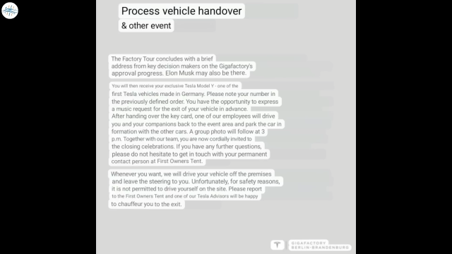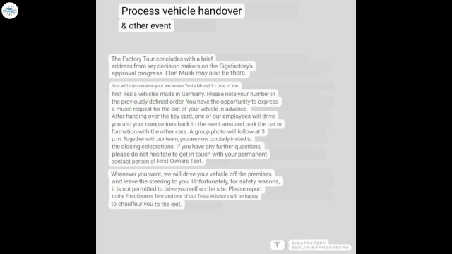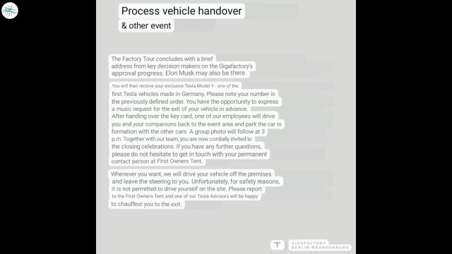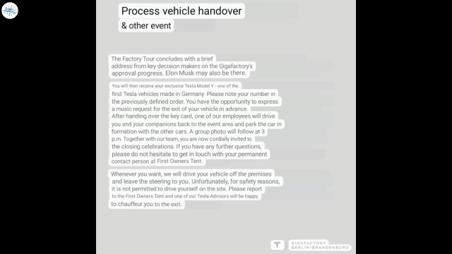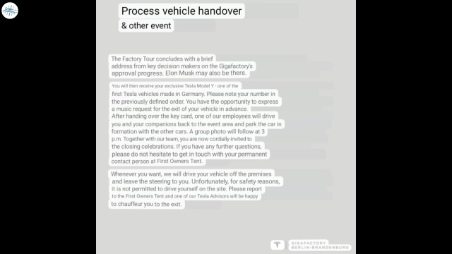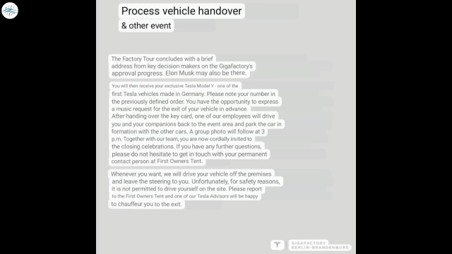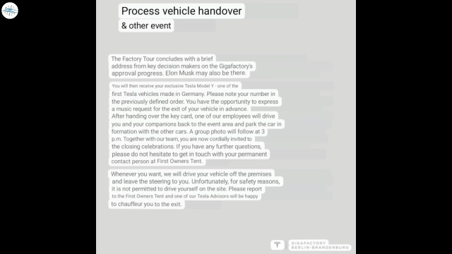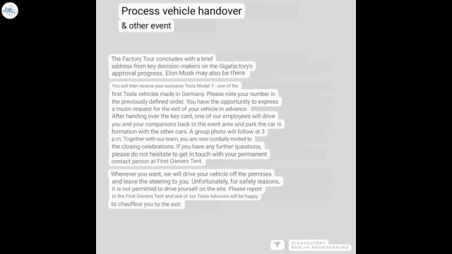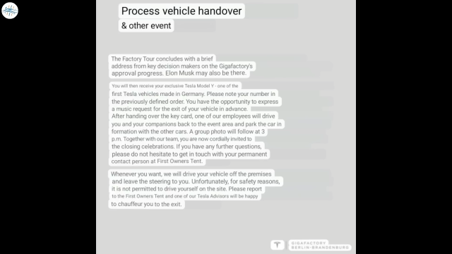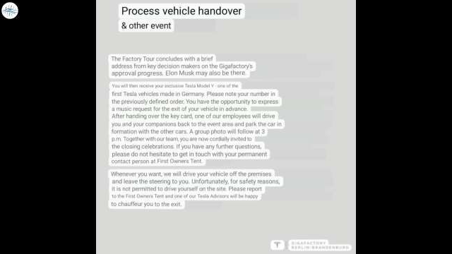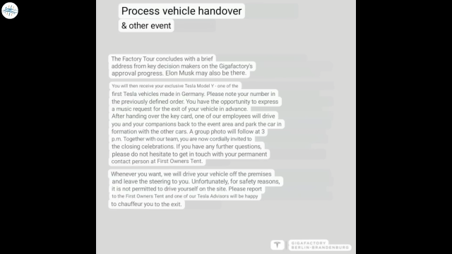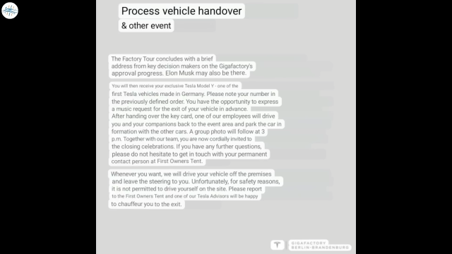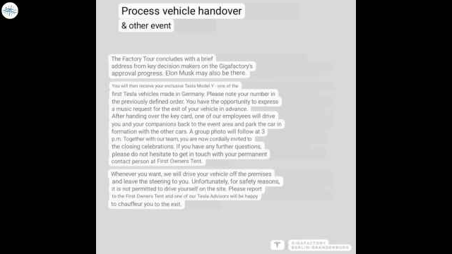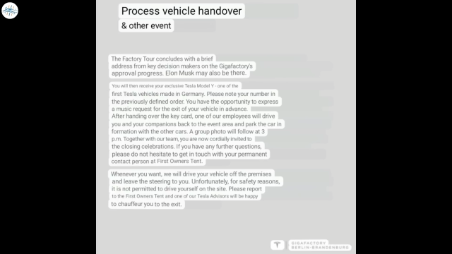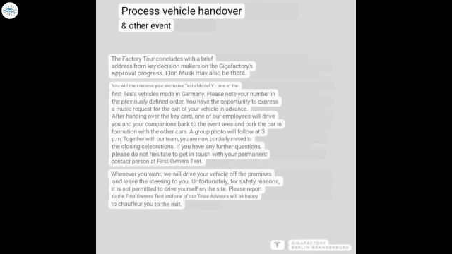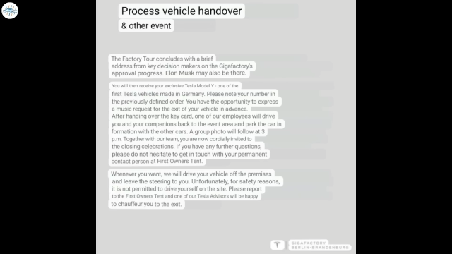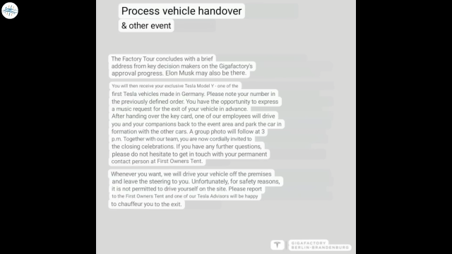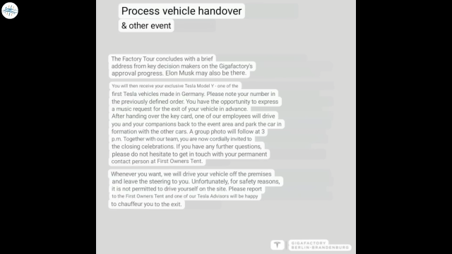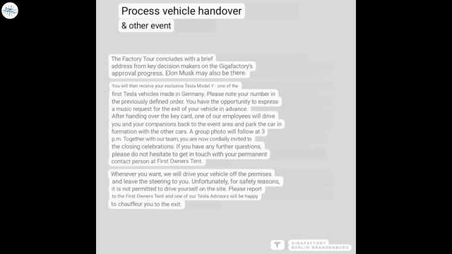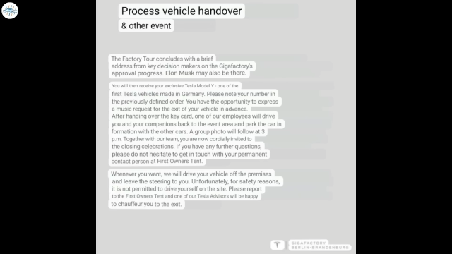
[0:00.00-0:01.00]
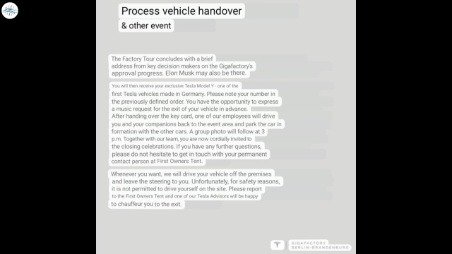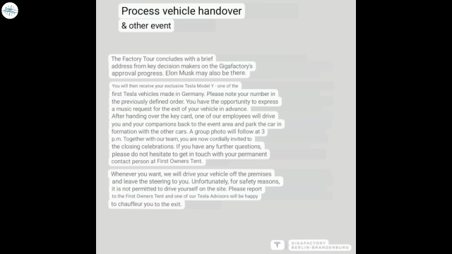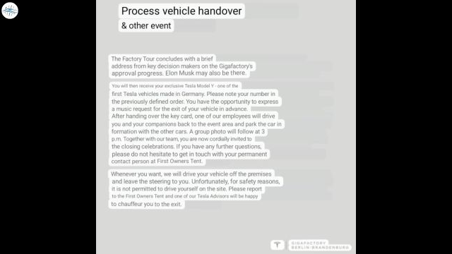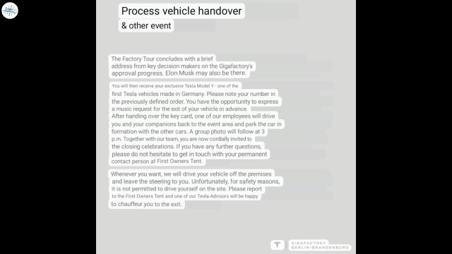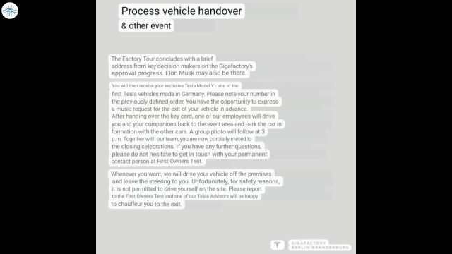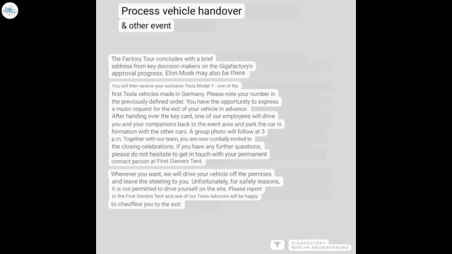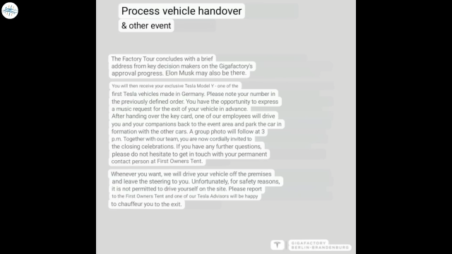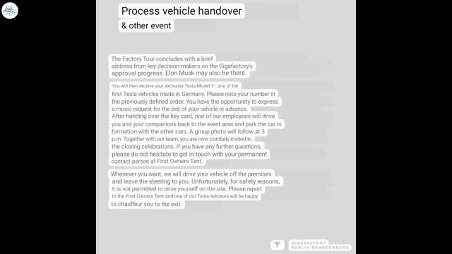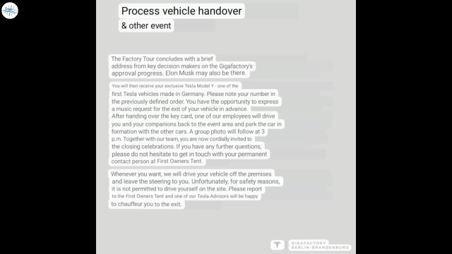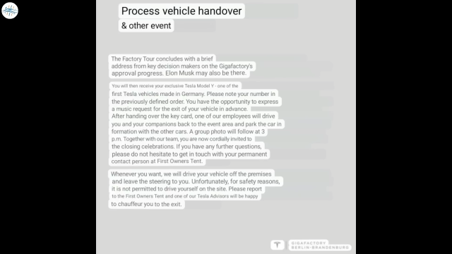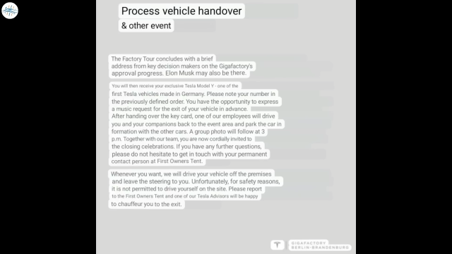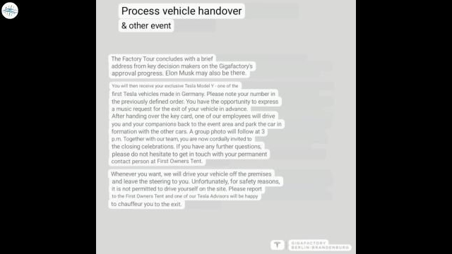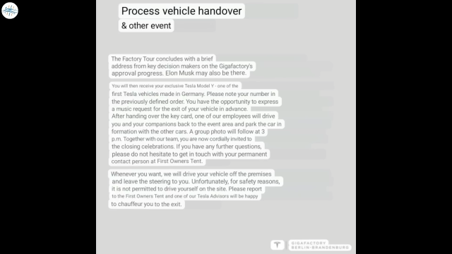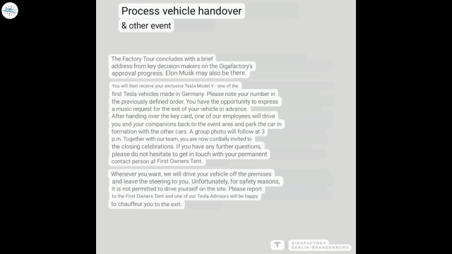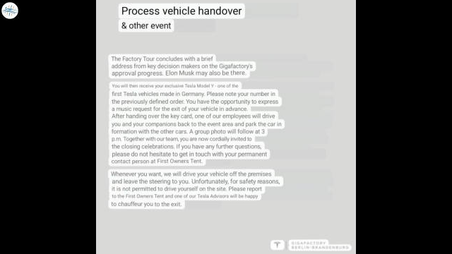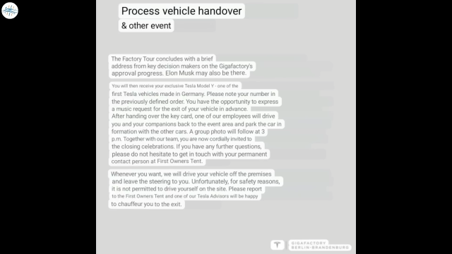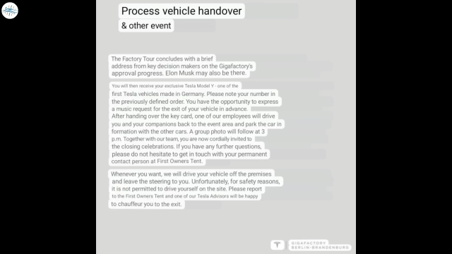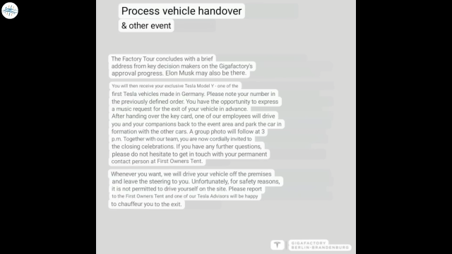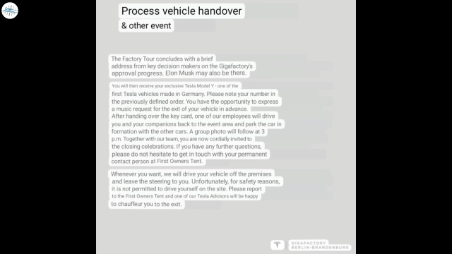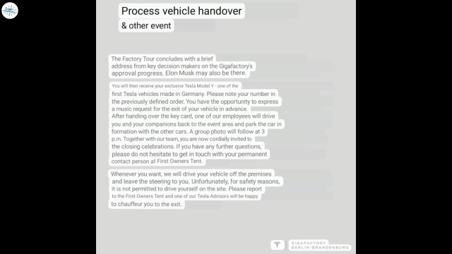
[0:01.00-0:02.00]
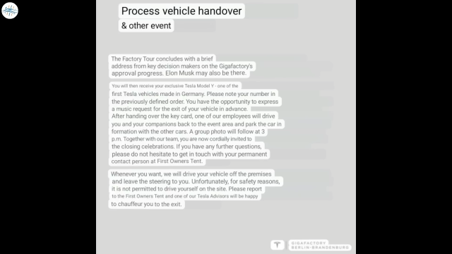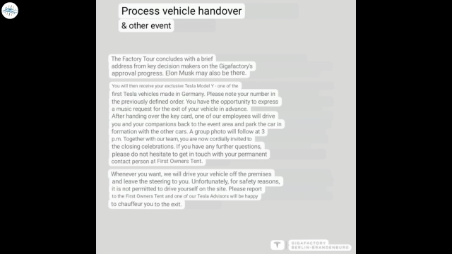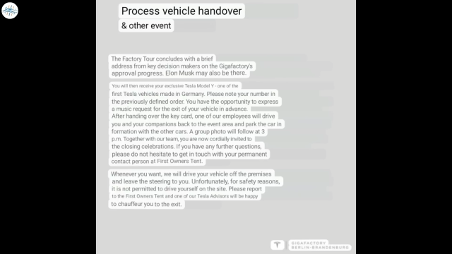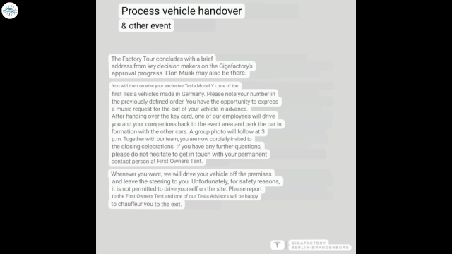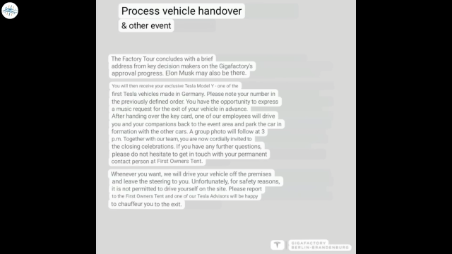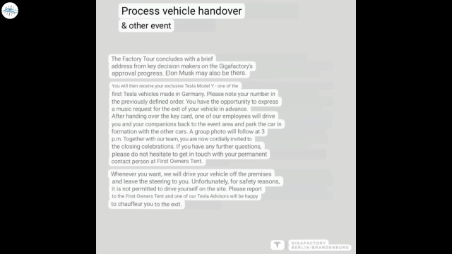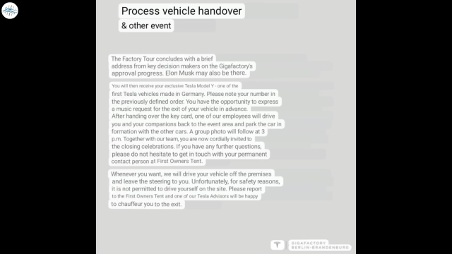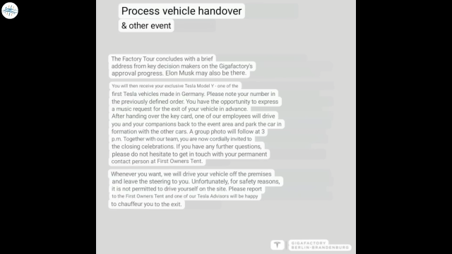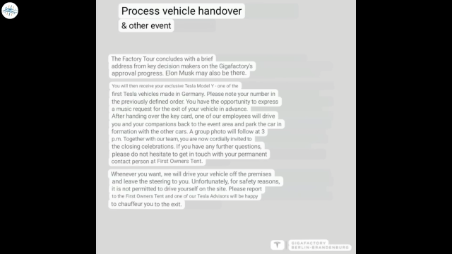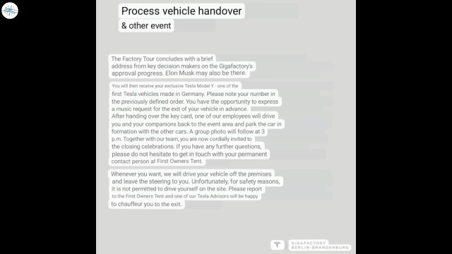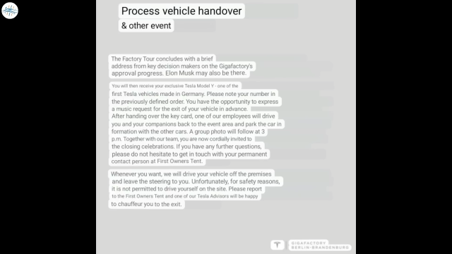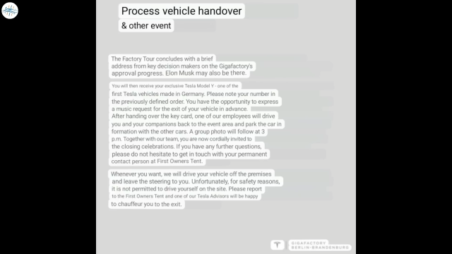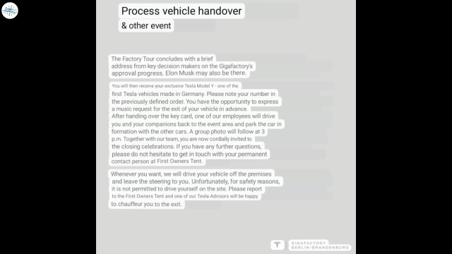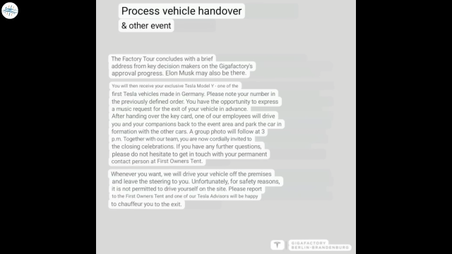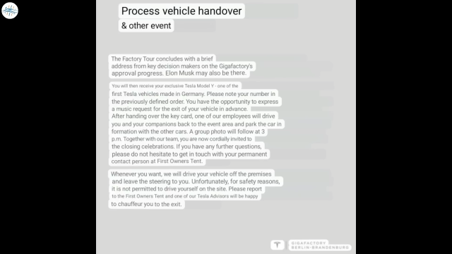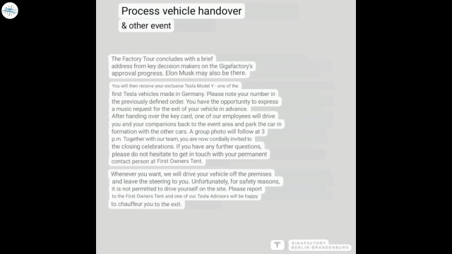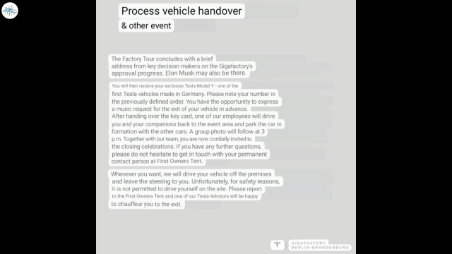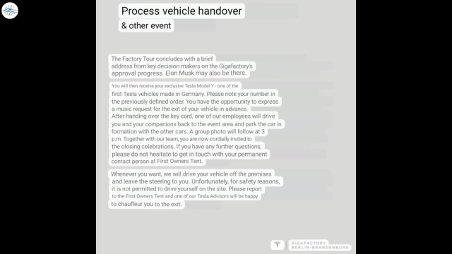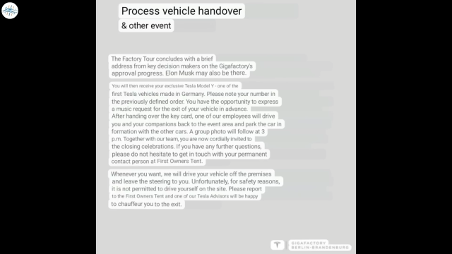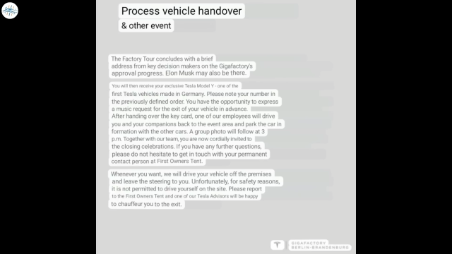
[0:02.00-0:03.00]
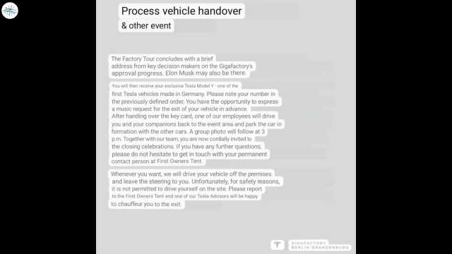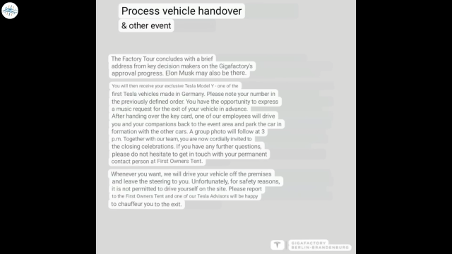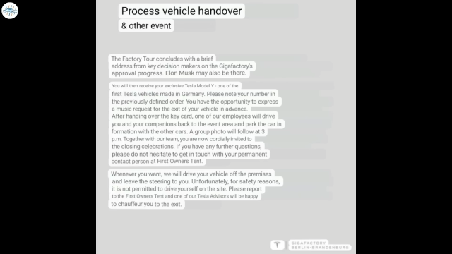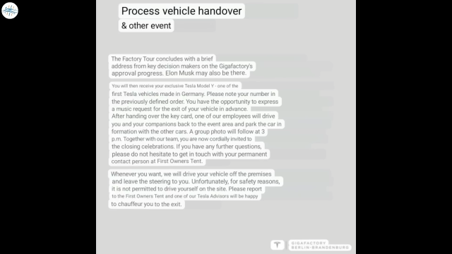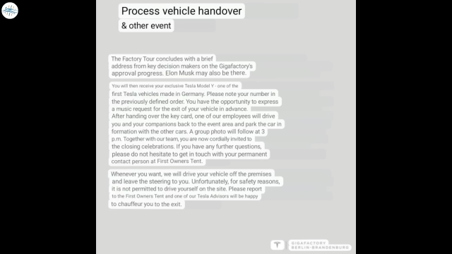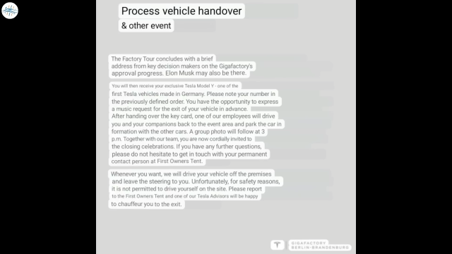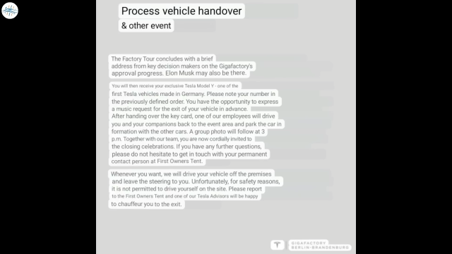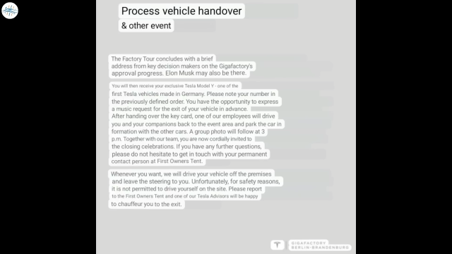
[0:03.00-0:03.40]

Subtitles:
No face is visible, so there are no lips to read.